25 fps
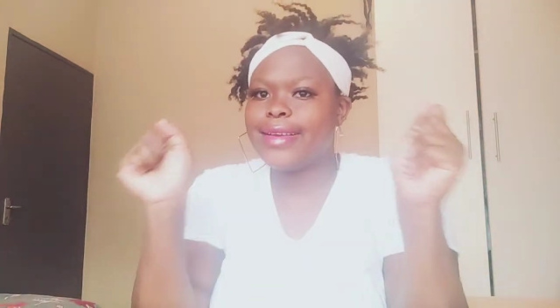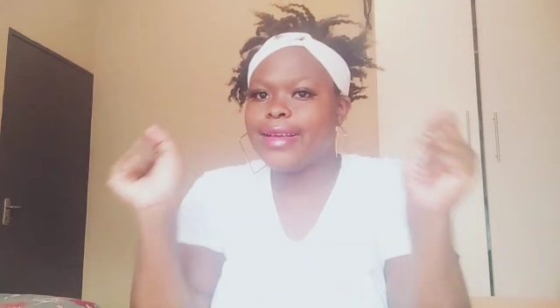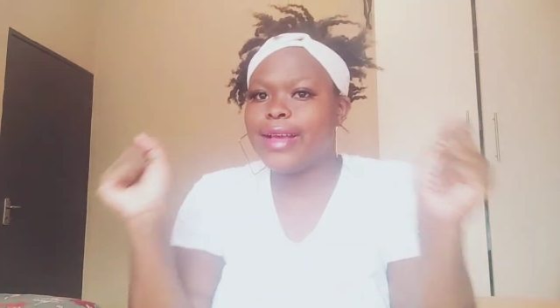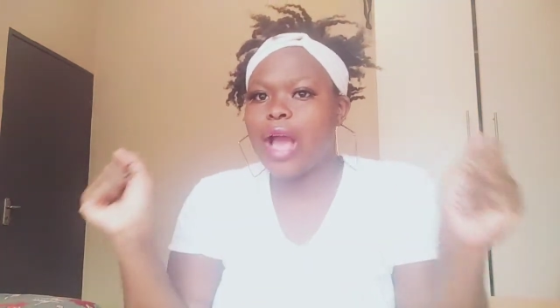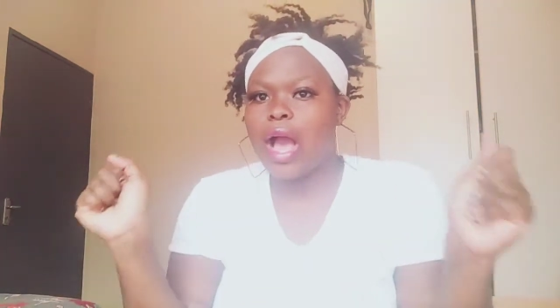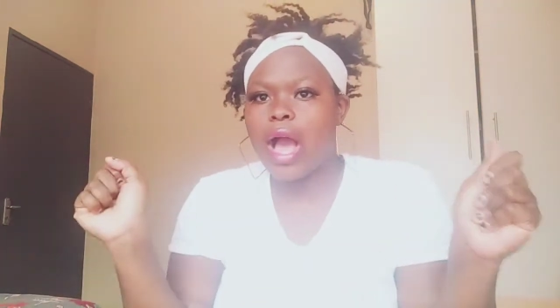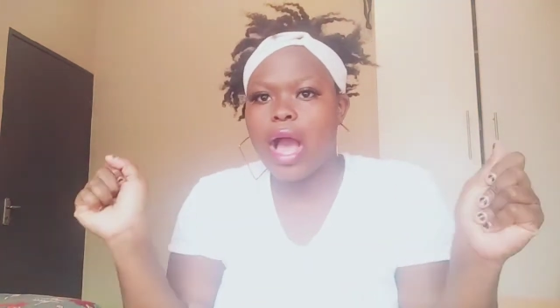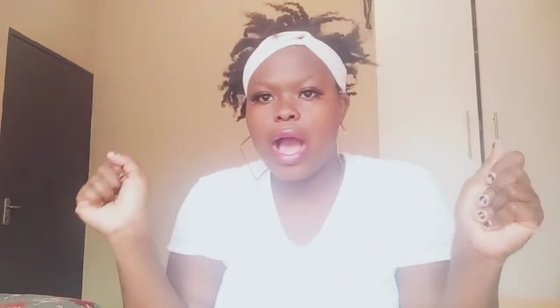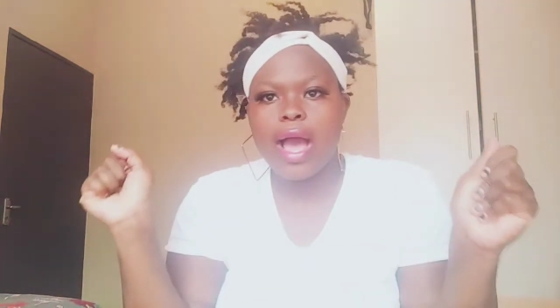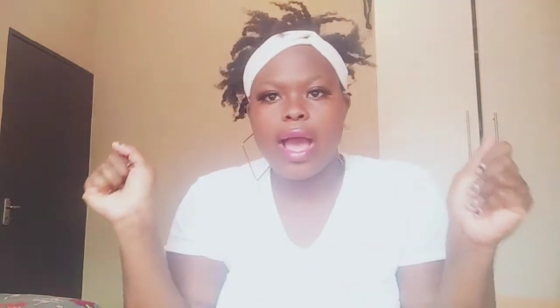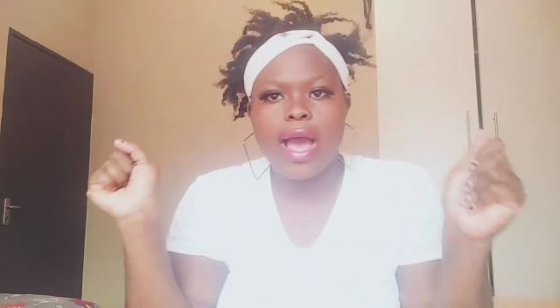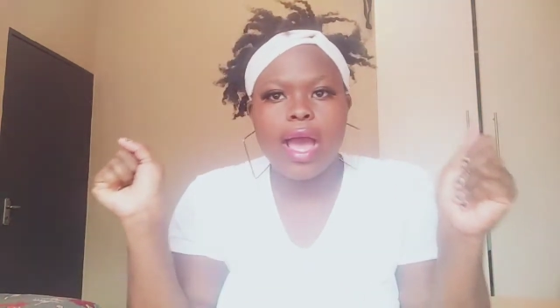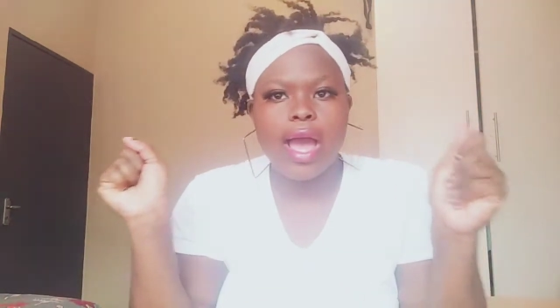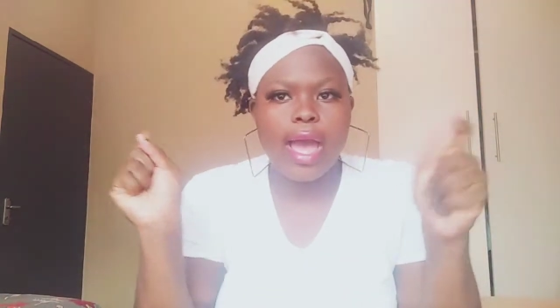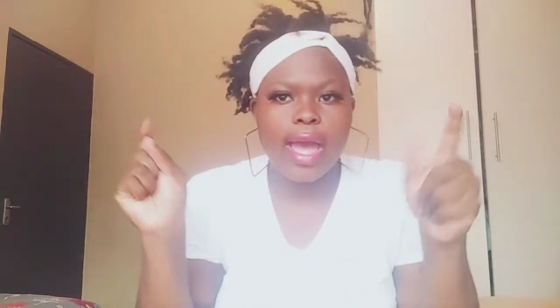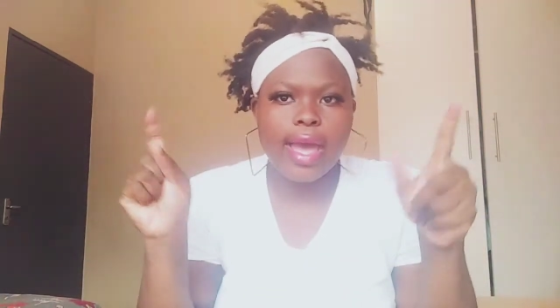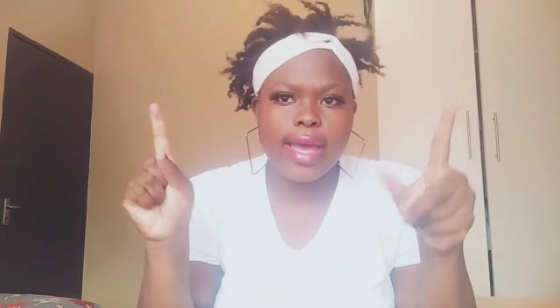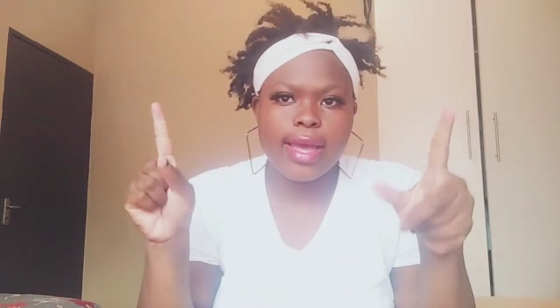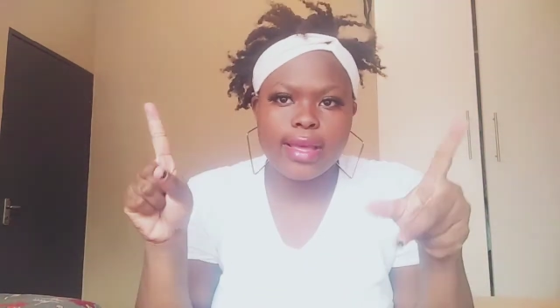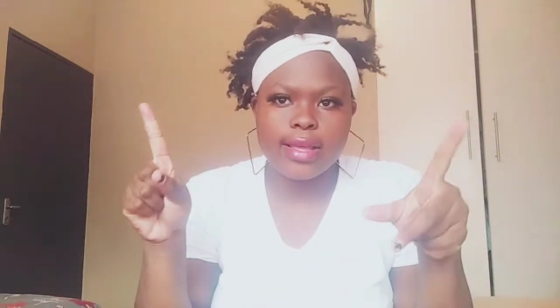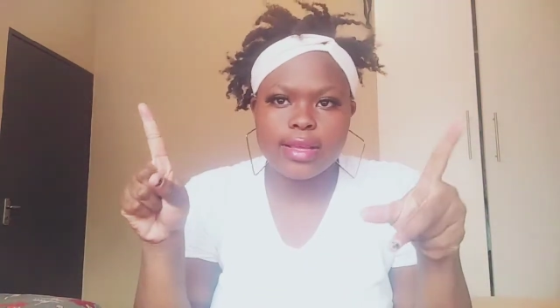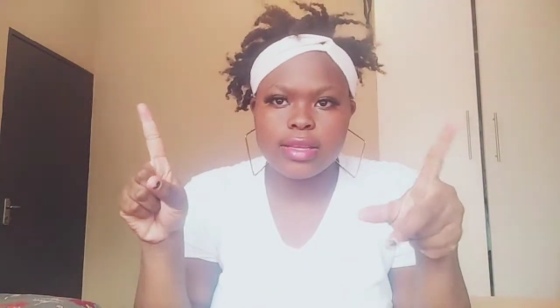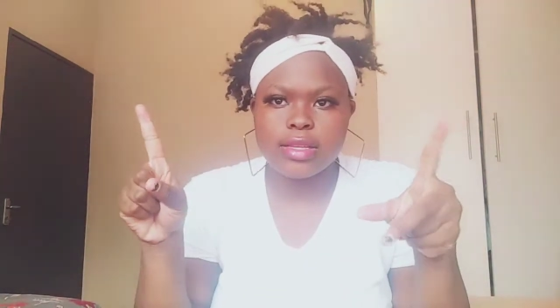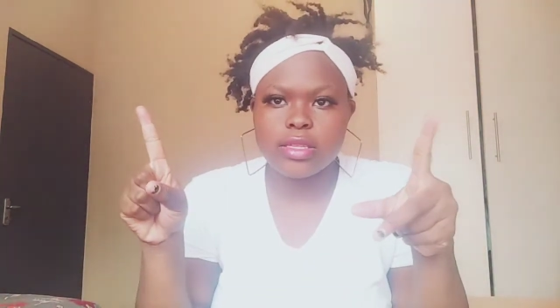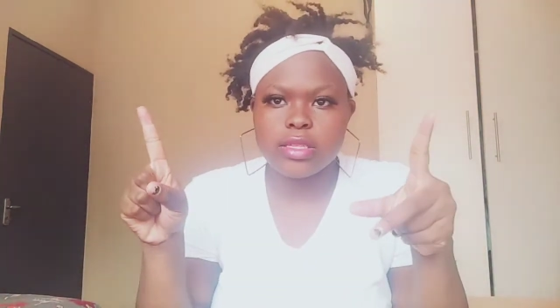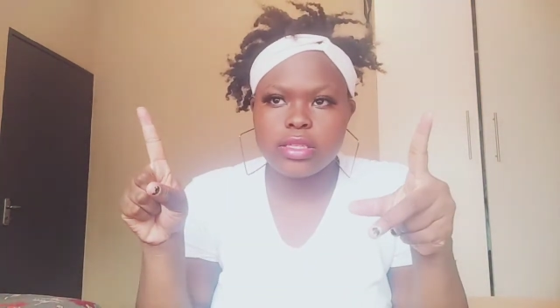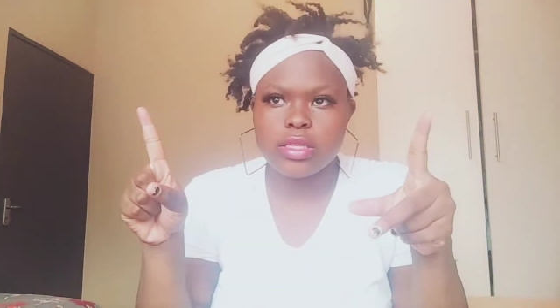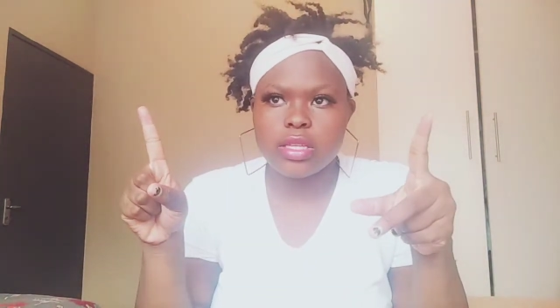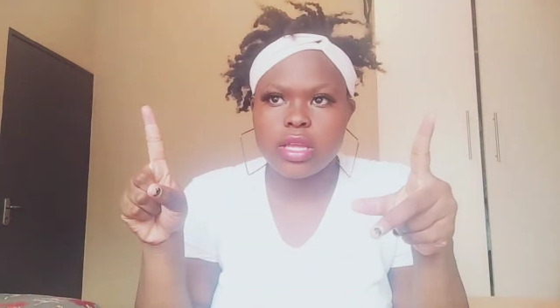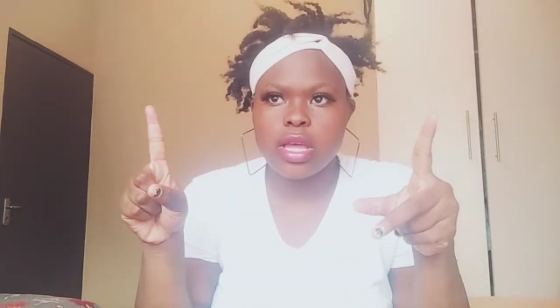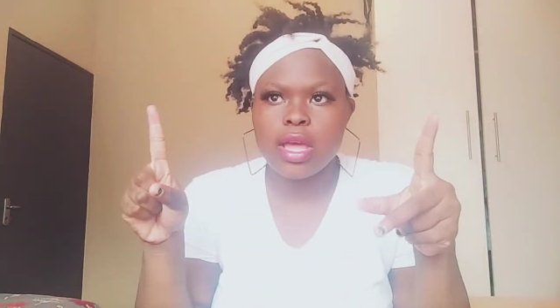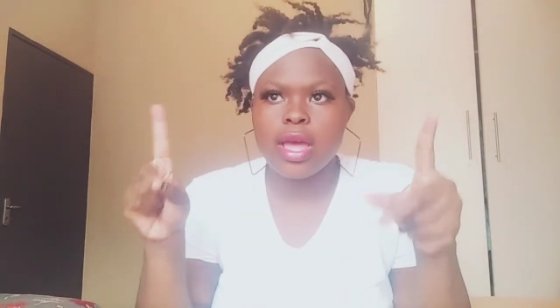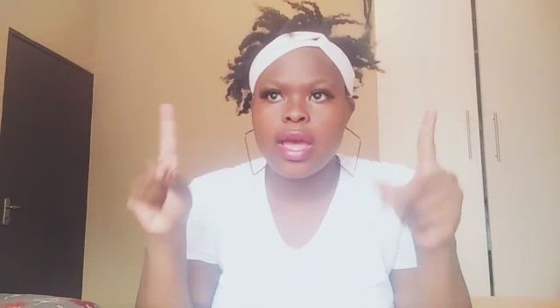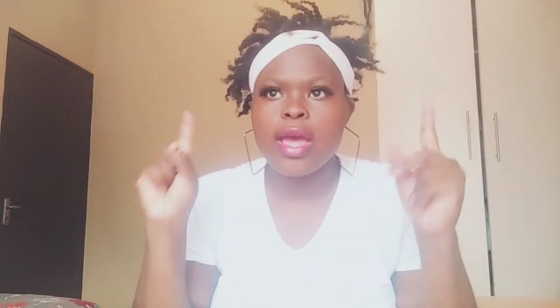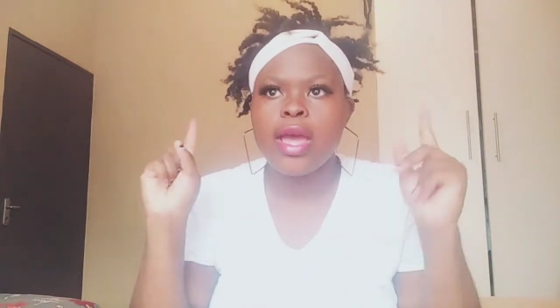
guys.